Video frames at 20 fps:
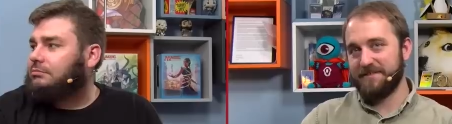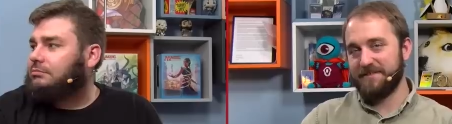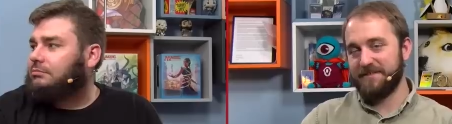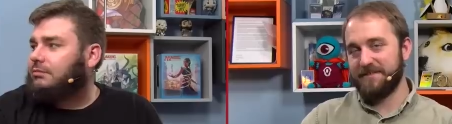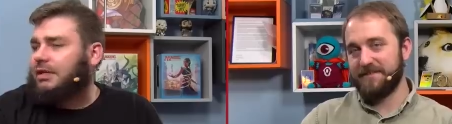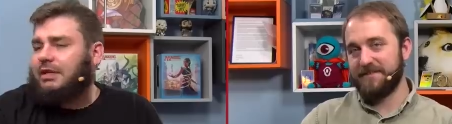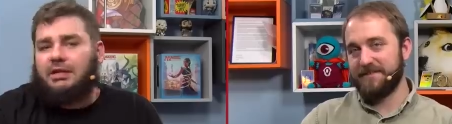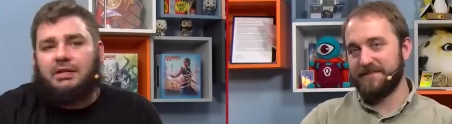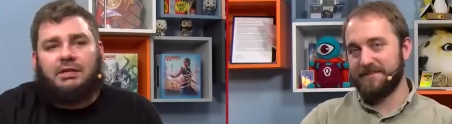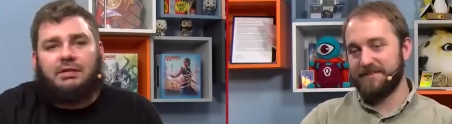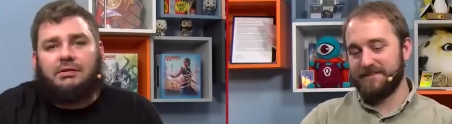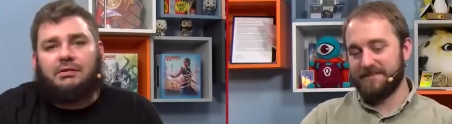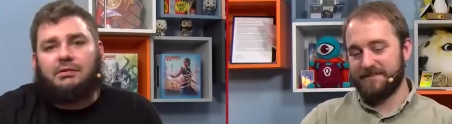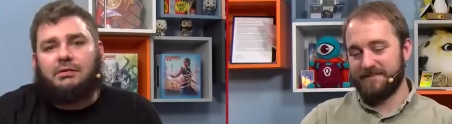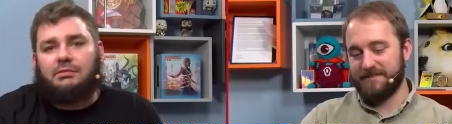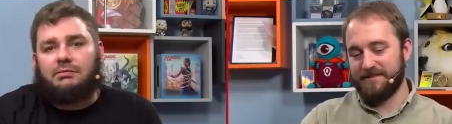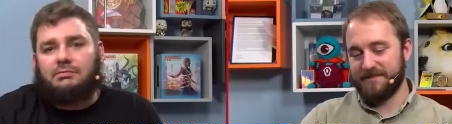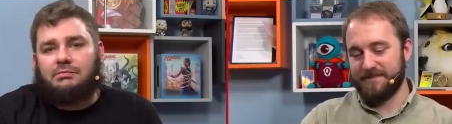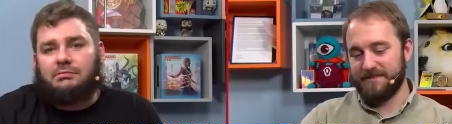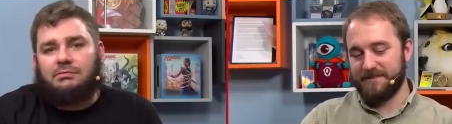Speaker 1: The end.
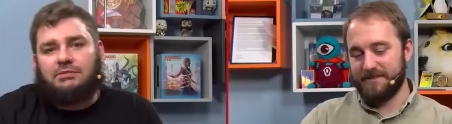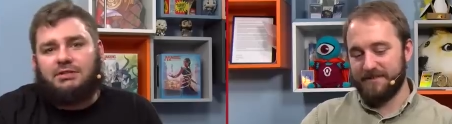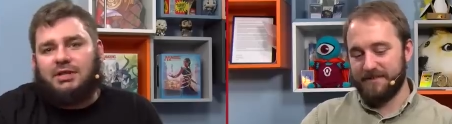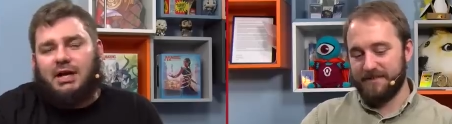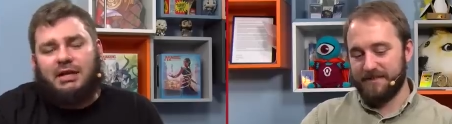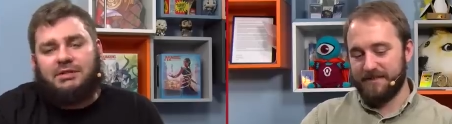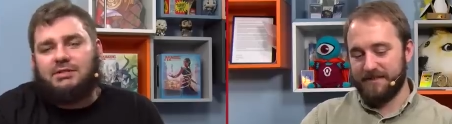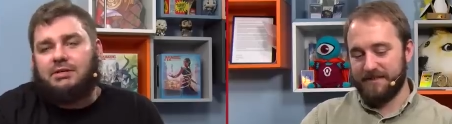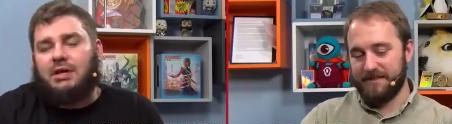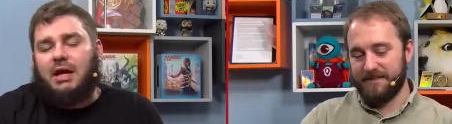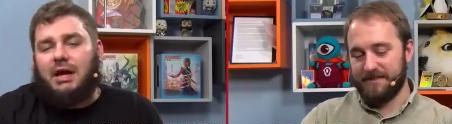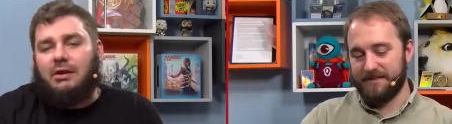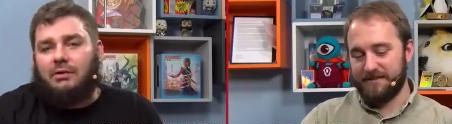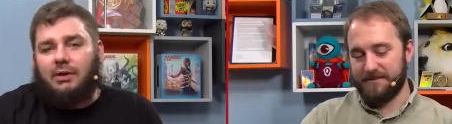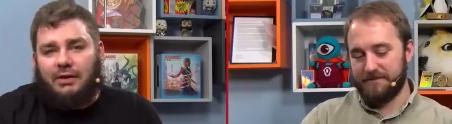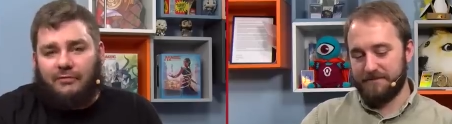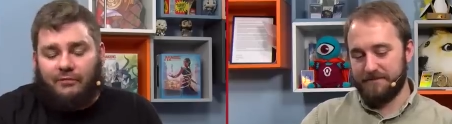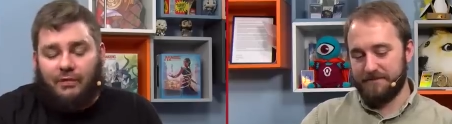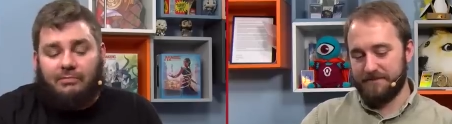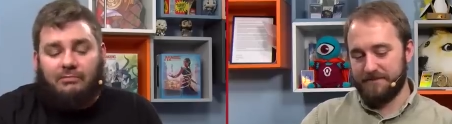No, I just,
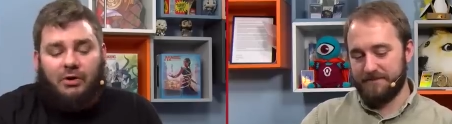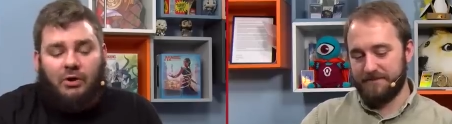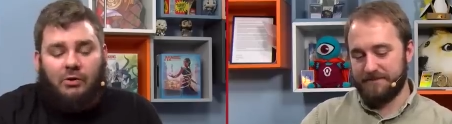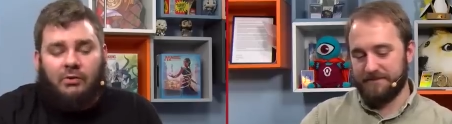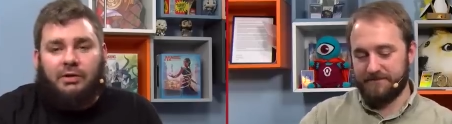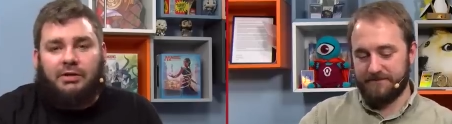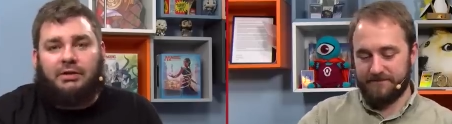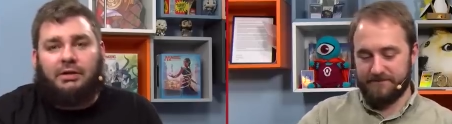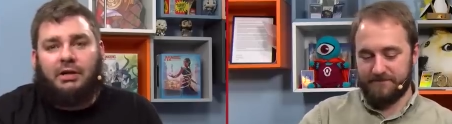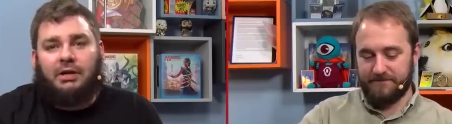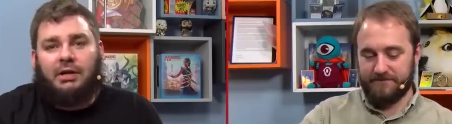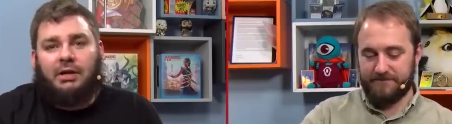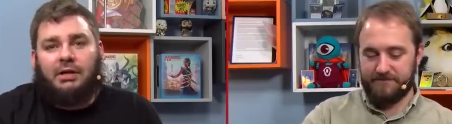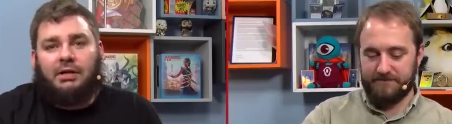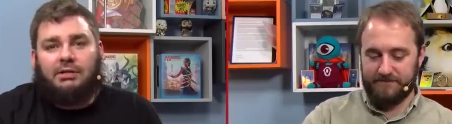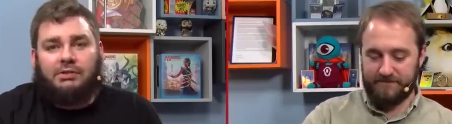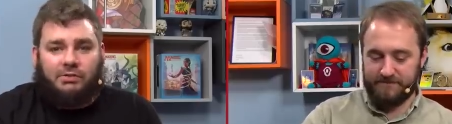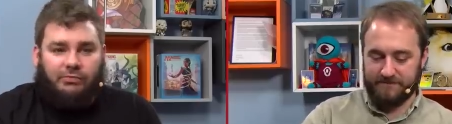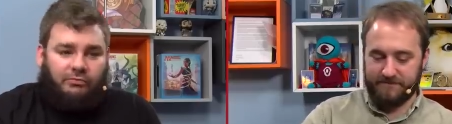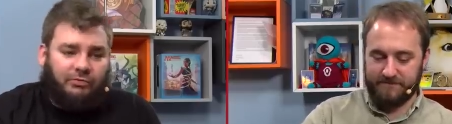I, if I'm going
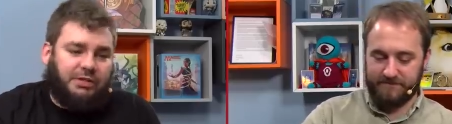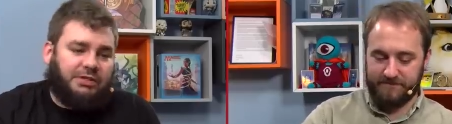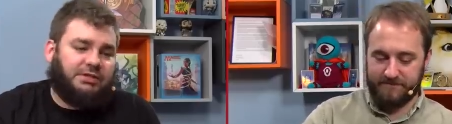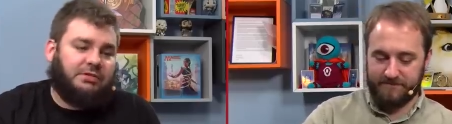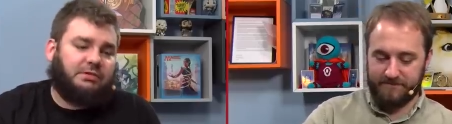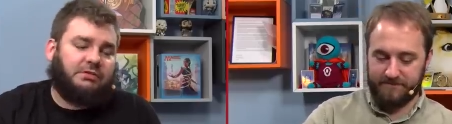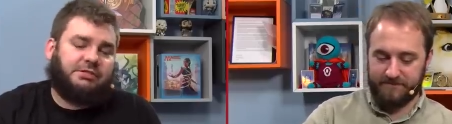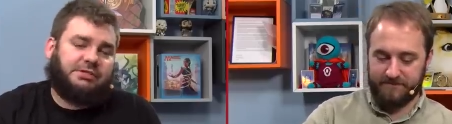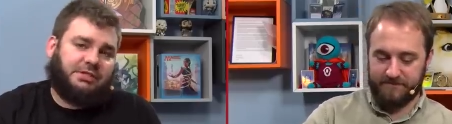to regionals